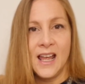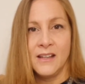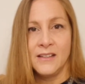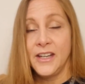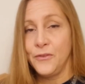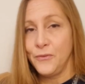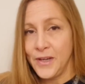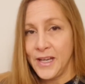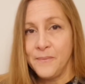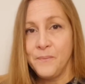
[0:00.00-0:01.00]
and
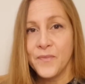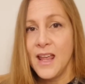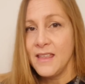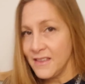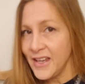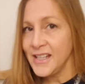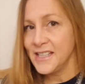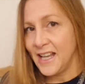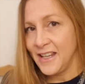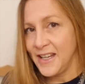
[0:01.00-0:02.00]
Giphy and the things
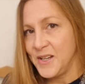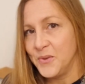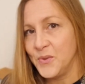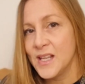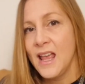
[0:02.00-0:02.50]
that they use.